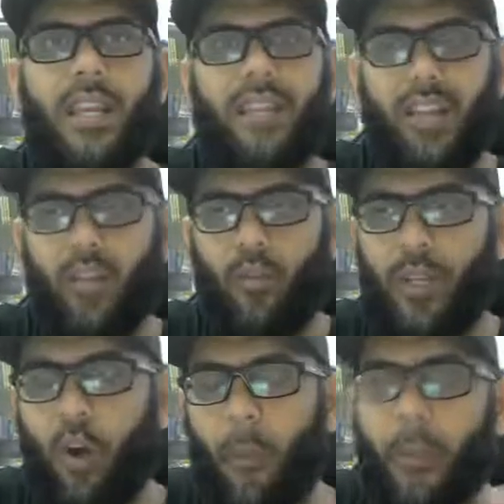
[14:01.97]
Try to be
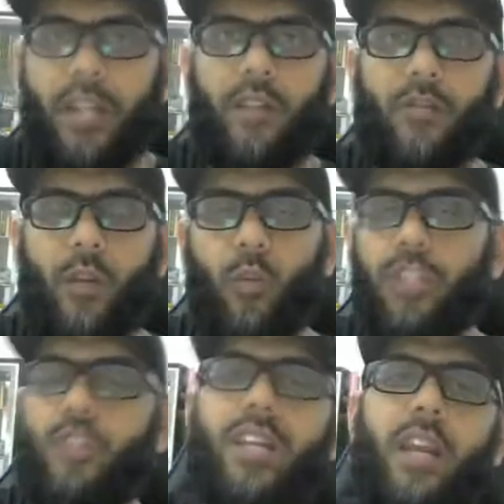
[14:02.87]
competitive. Then
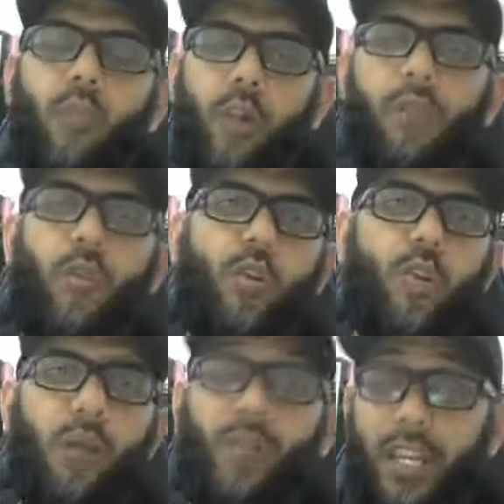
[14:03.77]
once you get more and more
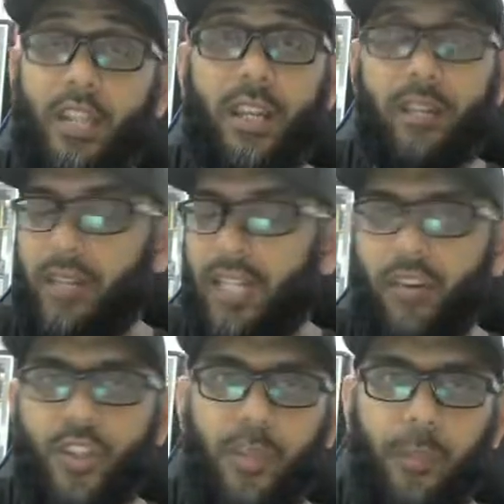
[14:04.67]
job, then you can
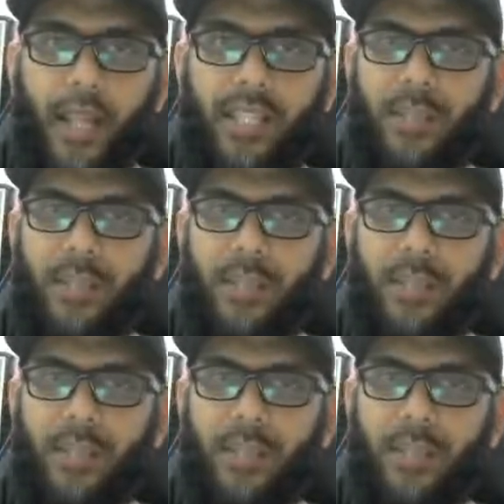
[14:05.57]
increase your price.